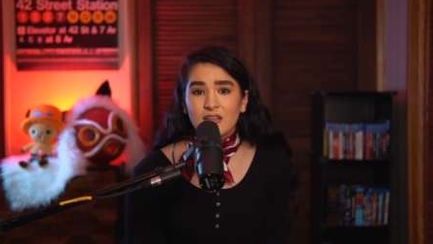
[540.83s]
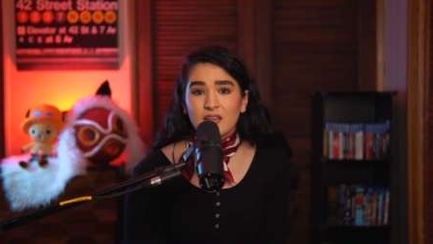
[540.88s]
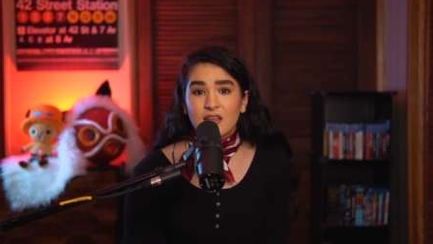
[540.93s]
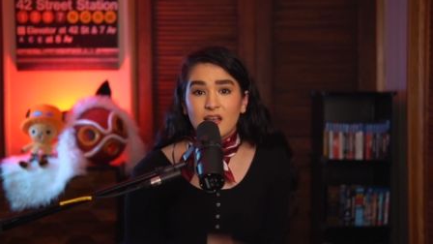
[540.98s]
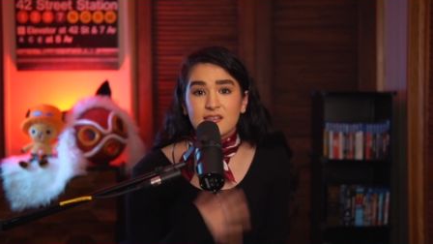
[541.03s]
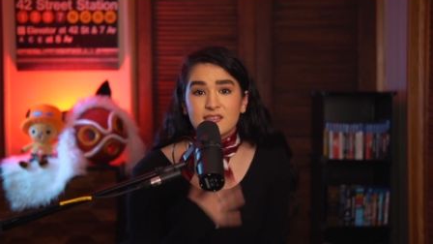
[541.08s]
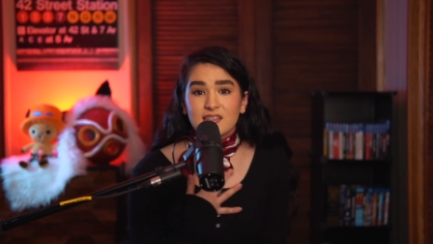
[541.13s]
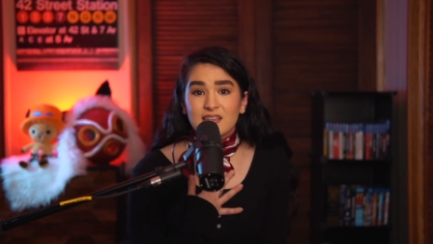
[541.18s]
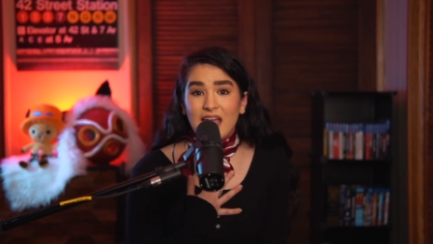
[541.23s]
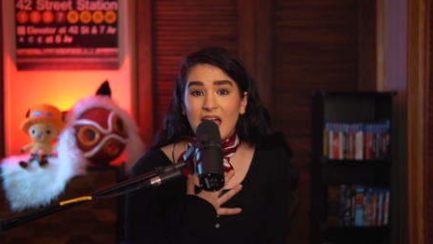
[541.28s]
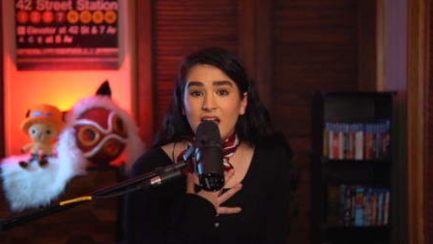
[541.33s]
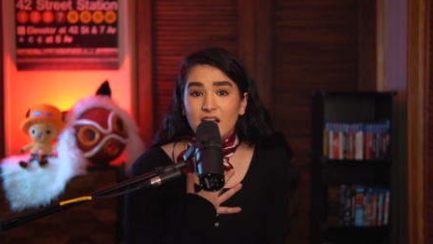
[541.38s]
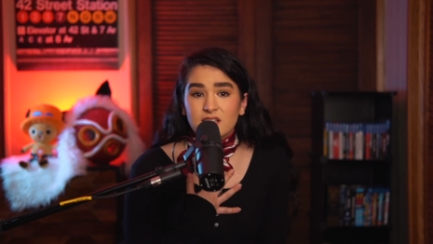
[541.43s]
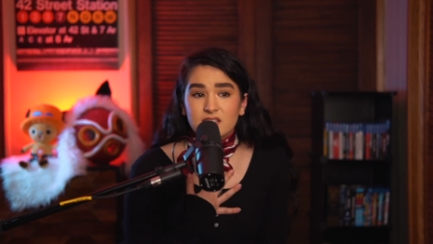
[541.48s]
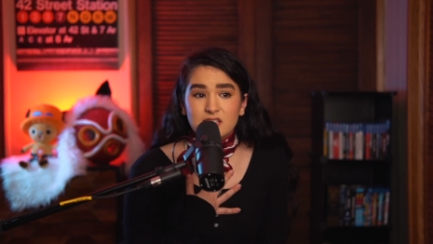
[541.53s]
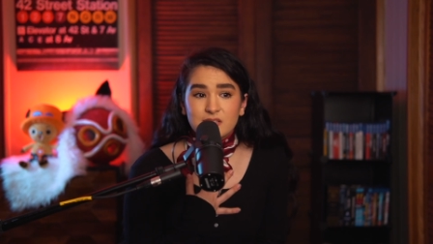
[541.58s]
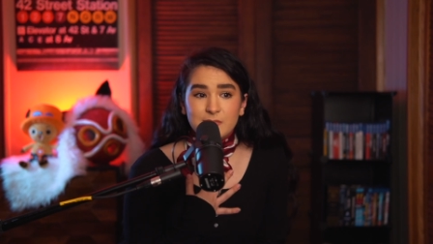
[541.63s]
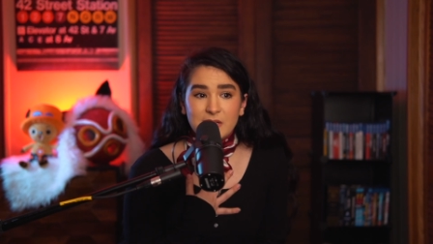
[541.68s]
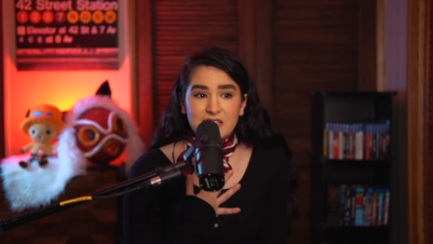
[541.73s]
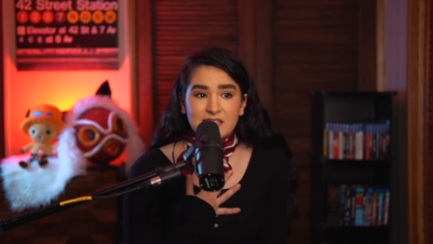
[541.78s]
As an
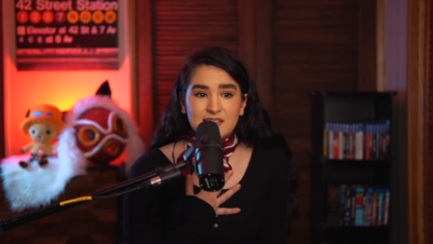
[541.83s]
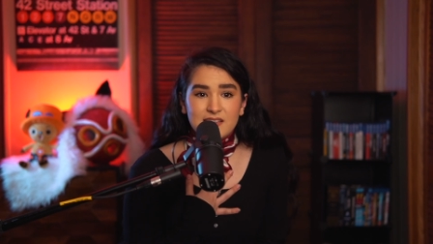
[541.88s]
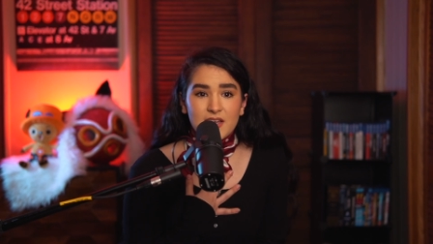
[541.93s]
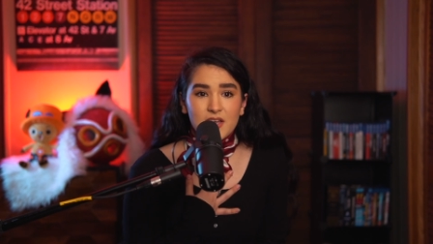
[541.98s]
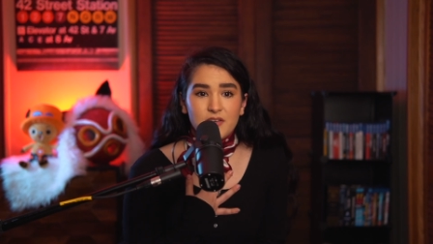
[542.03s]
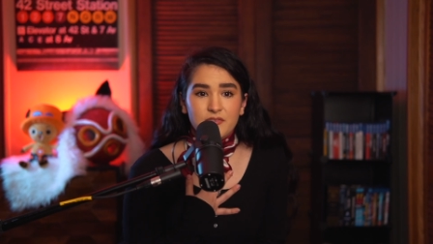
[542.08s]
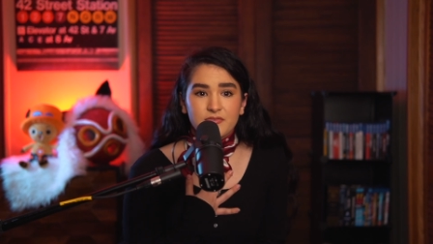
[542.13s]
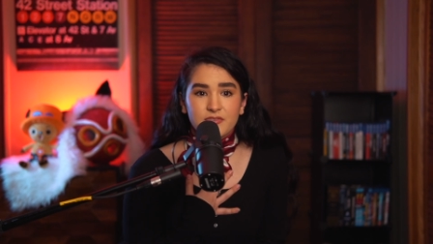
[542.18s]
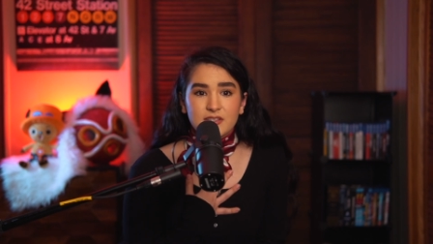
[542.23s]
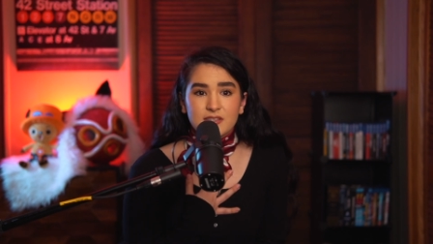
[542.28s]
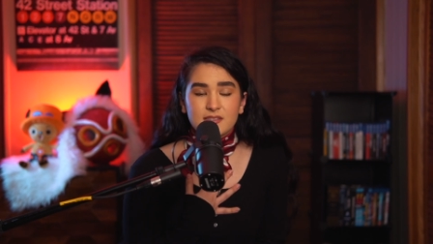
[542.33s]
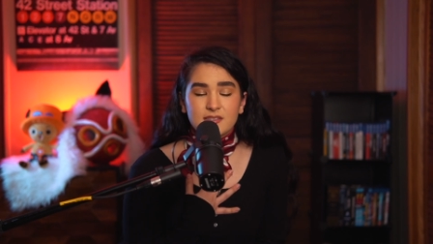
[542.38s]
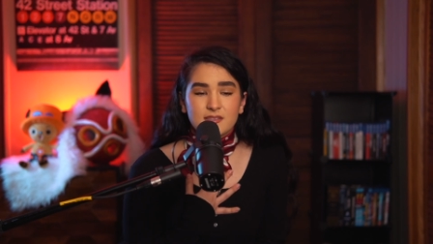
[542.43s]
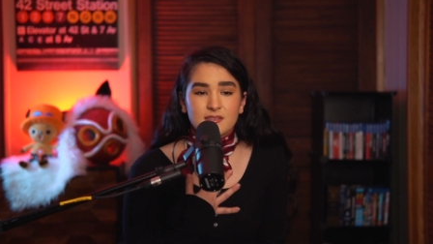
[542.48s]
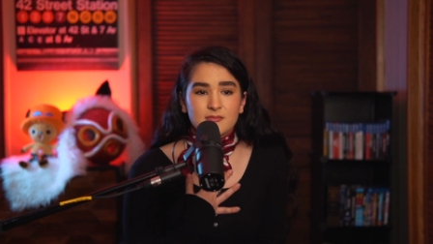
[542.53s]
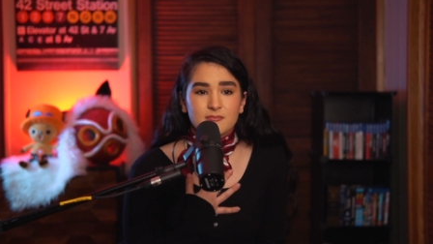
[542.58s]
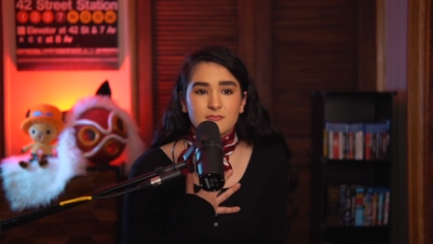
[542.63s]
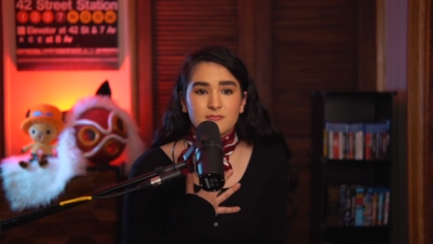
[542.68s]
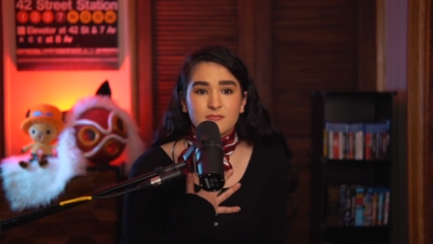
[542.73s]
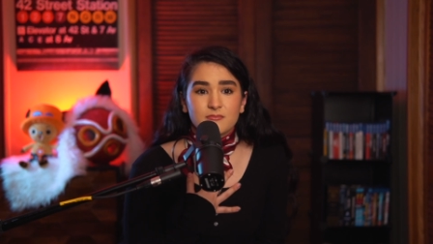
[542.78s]
actor myself,
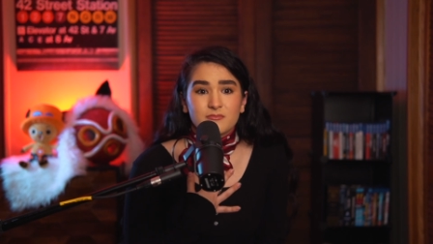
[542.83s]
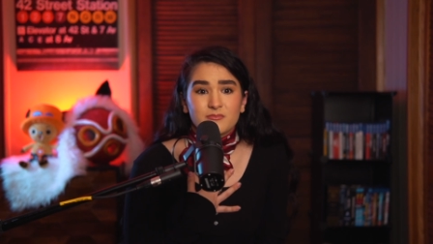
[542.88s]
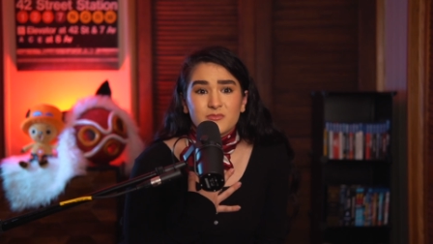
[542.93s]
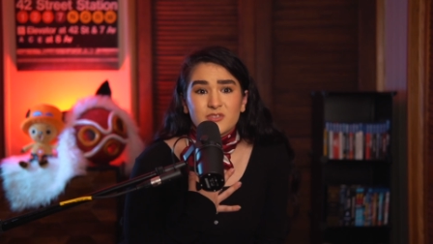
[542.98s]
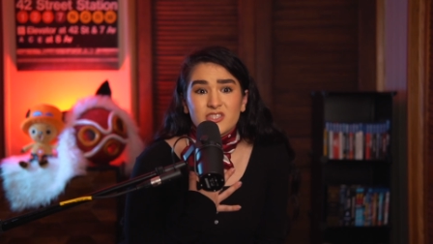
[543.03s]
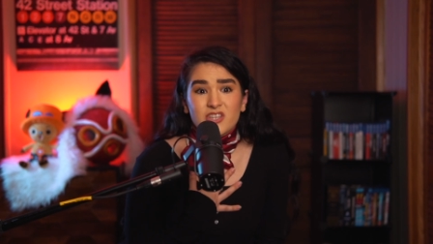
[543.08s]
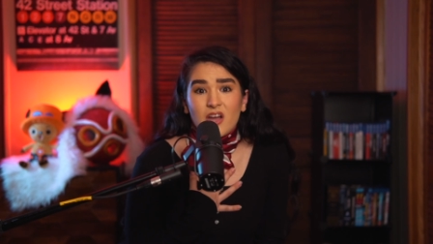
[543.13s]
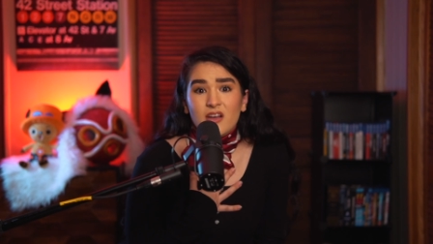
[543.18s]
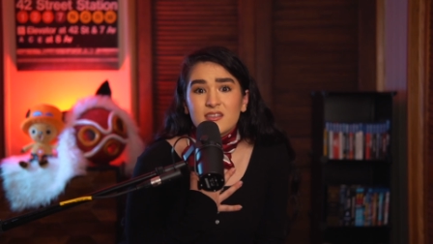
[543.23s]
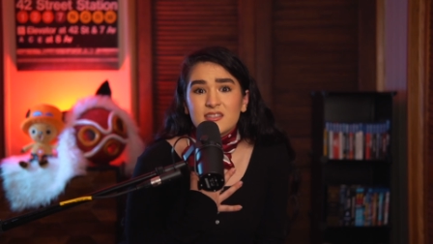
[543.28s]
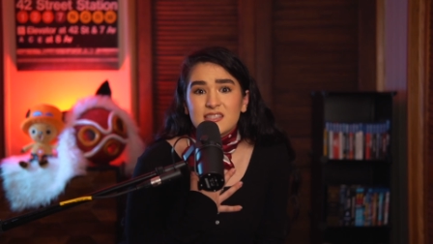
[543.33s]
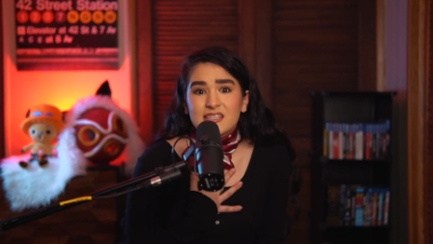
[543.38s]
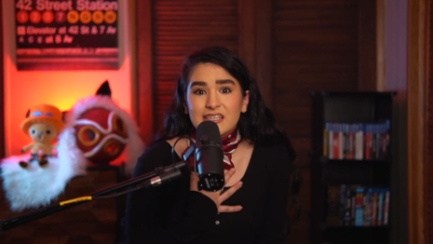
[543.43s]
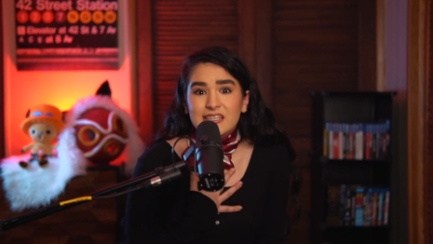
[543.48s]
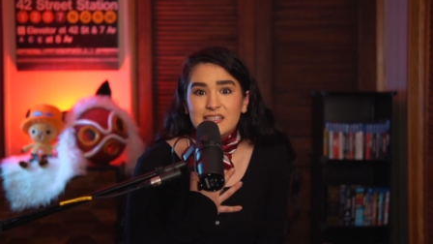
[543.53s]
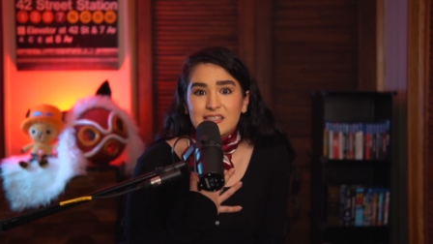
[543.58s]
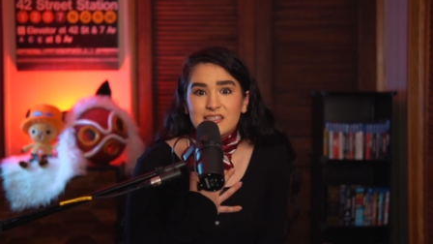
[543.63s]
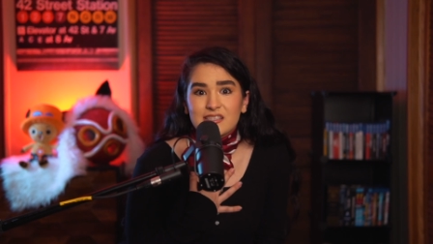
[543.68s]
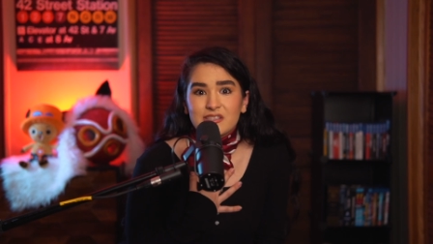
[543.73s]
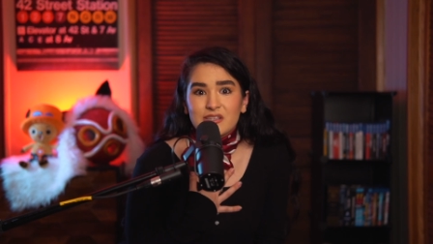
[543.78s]
it's
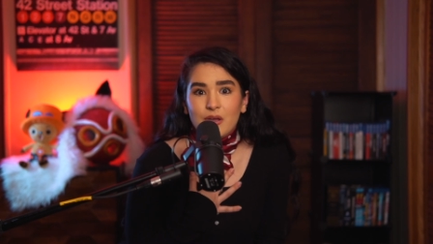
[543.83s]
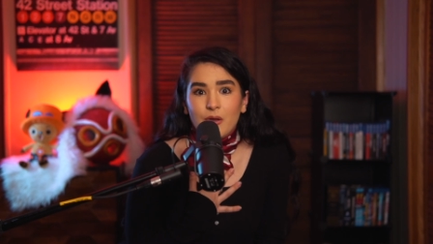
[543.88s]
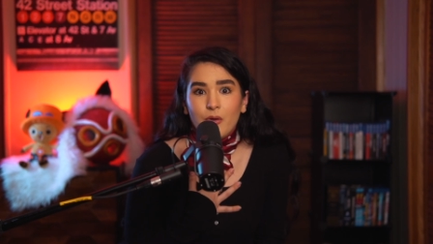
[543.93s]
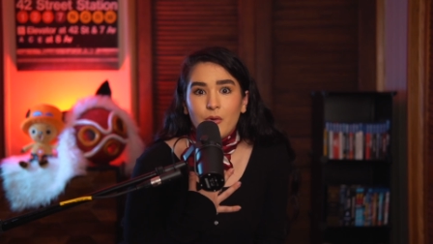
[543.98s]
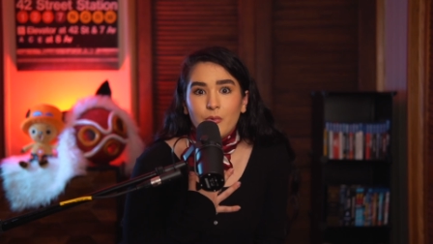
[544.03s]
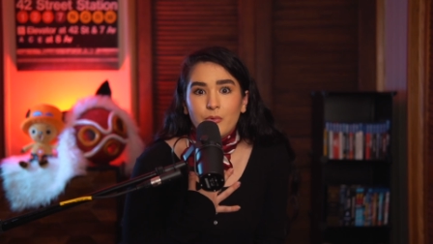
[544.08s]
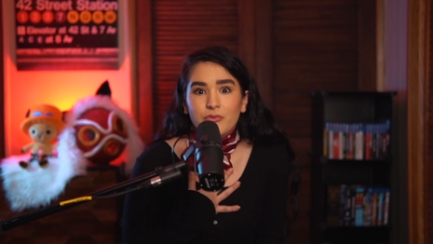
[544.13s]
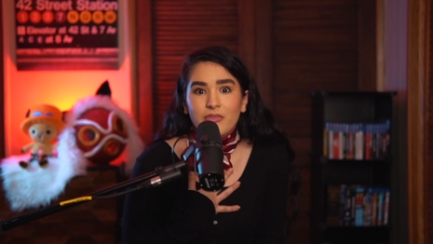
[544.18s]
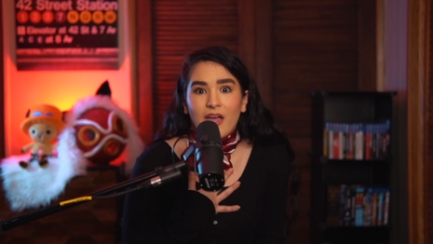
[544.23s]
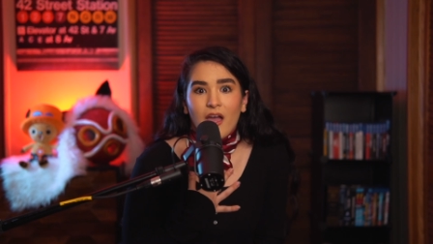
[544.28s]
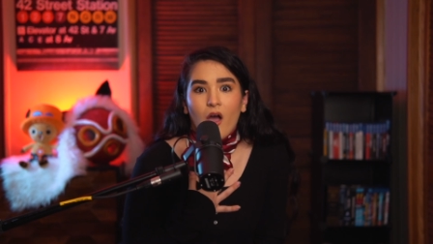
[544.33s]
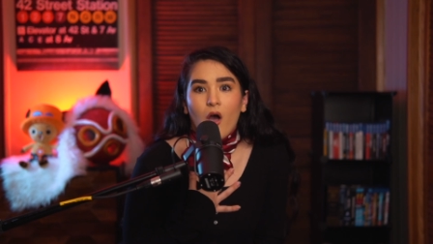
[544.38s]
daunting to know that